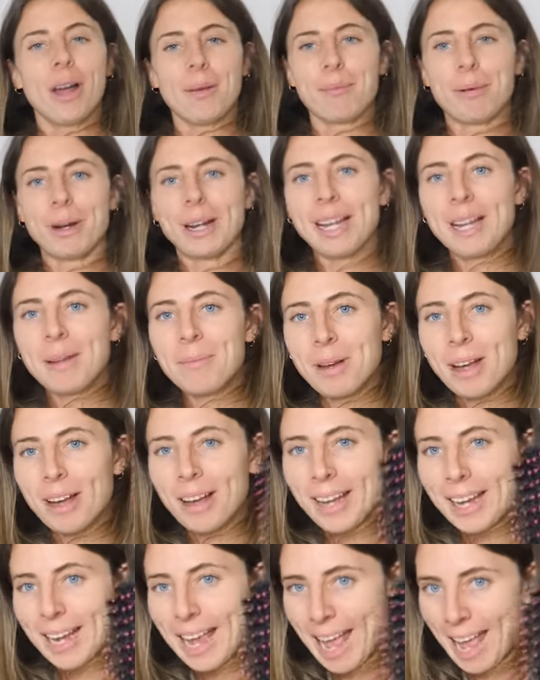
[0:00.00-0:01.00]
I'm bringing
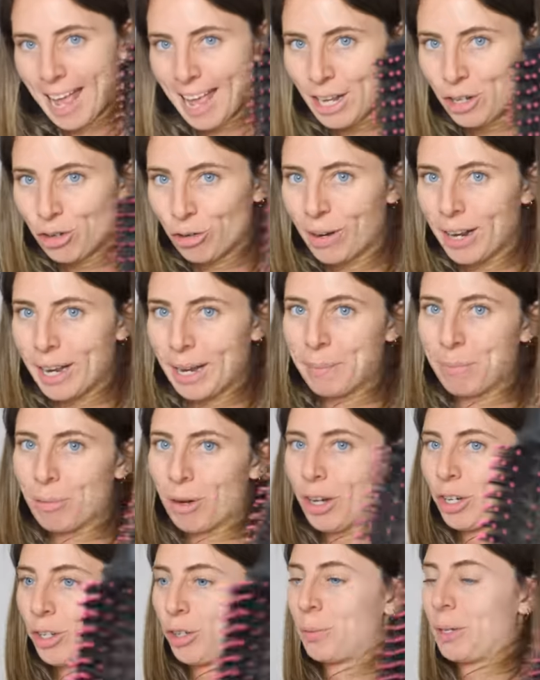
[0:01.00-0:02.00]
my hair drying
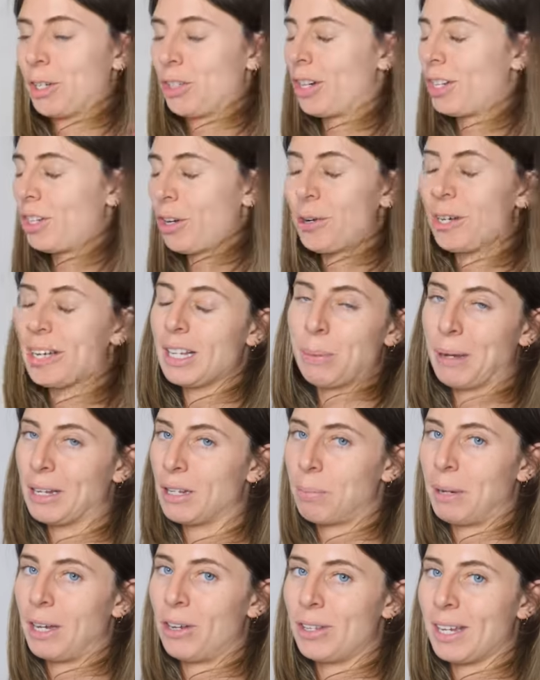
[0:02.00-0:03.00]
brush, which I don't expect
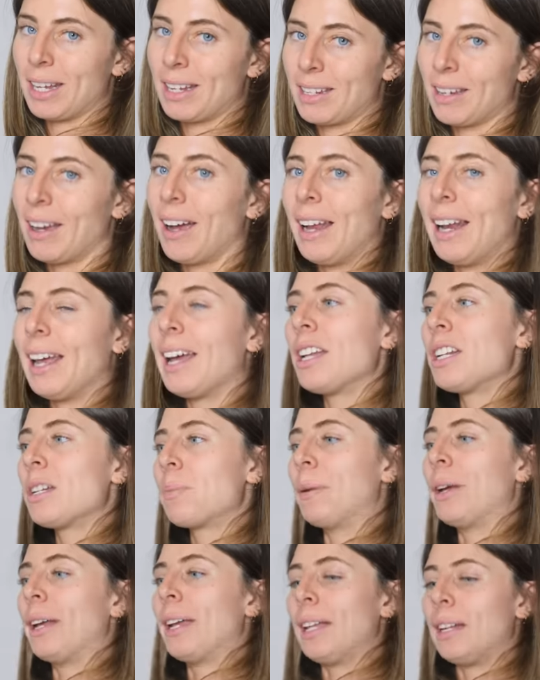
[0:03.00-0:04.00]
to be using in
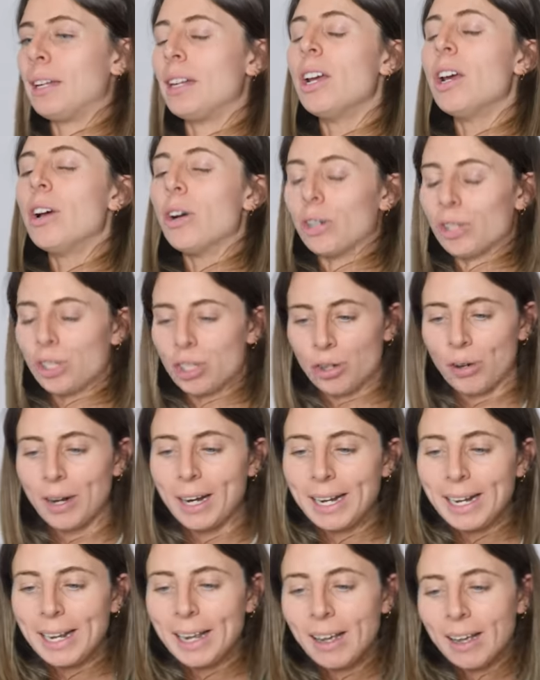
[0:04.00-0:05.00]
Thailand, but in
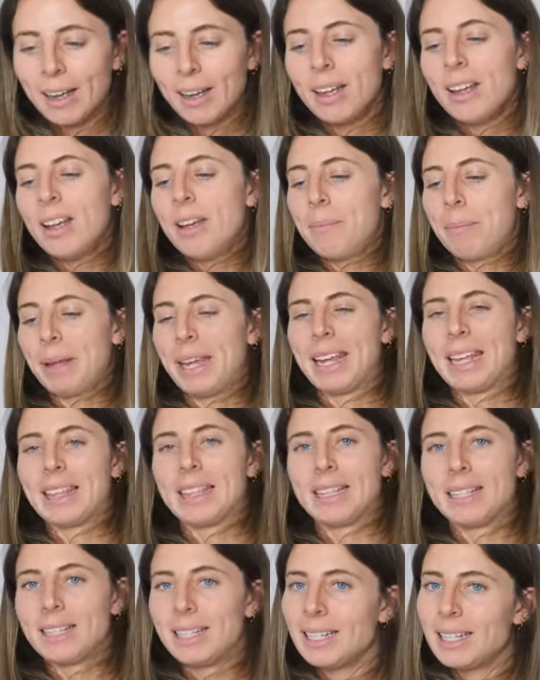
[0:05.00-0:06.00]
Australia, being in
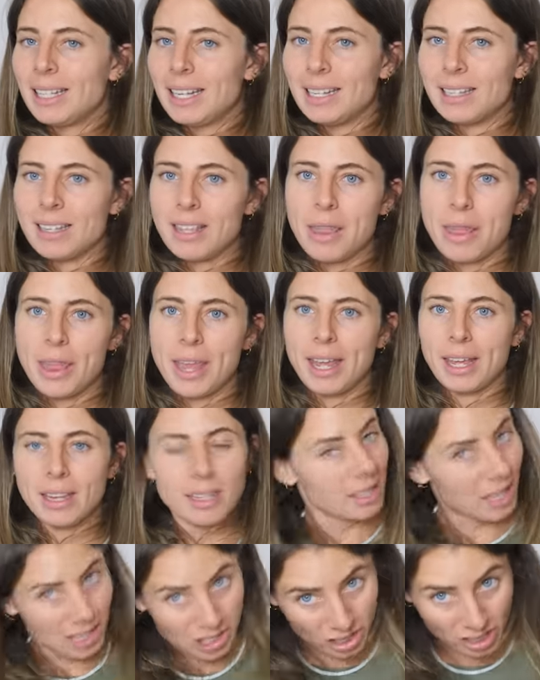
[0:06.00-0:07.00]
the cities and
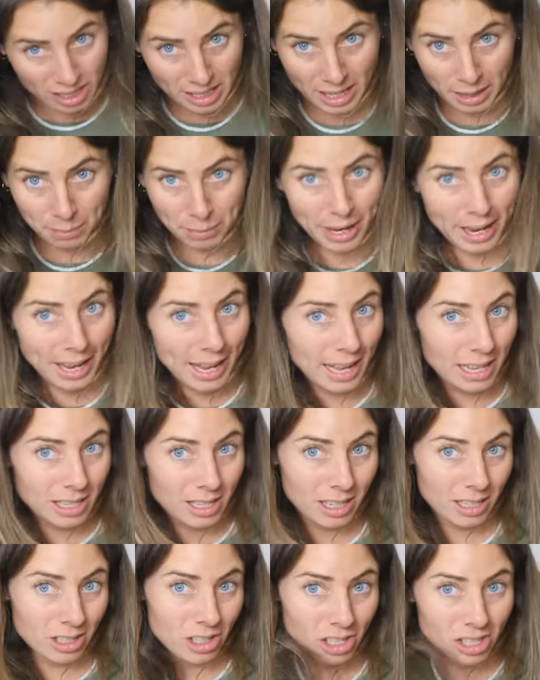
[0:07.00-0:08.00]
things, I just like my hair
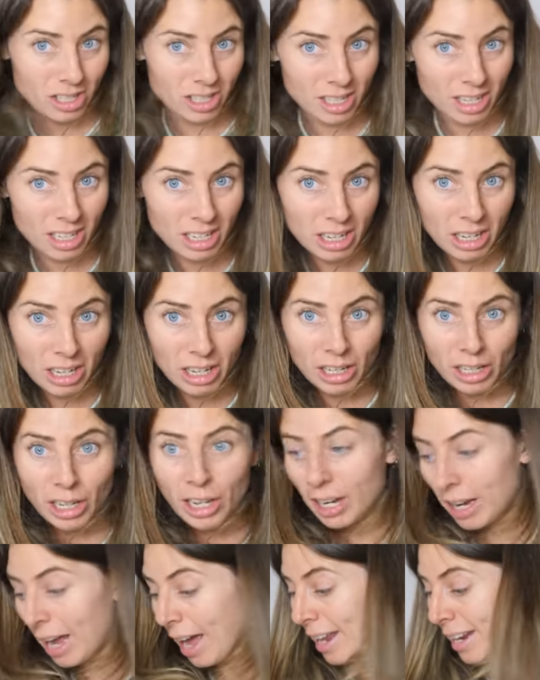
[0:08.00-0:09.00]
to just
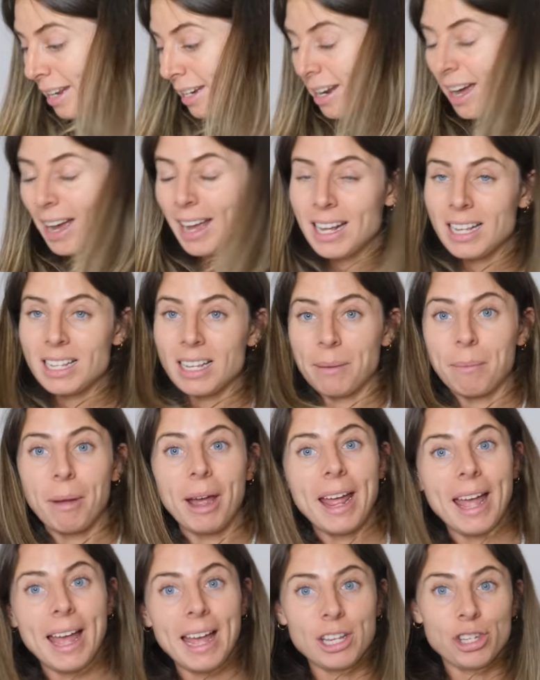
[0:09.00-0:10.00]
look kind of nice, and
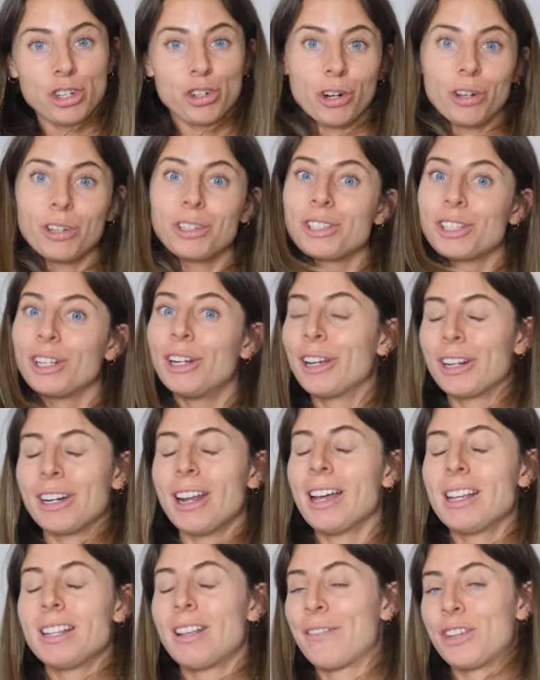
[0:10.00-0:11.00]
my hair struggles to look
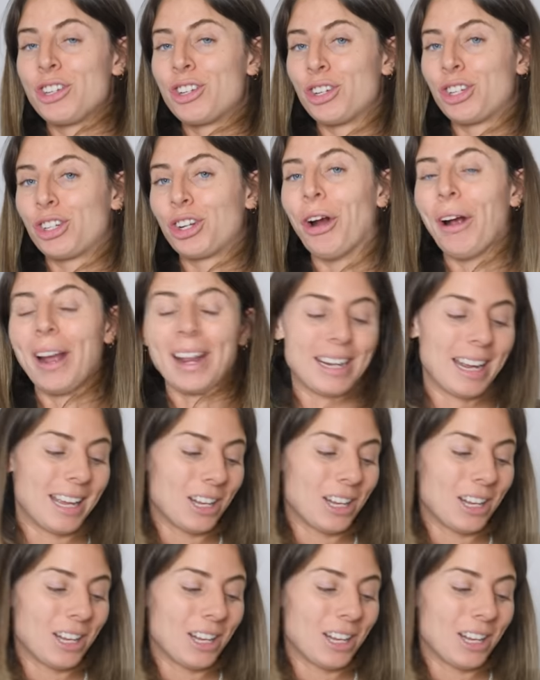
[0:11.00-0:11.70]
nice if it's just drying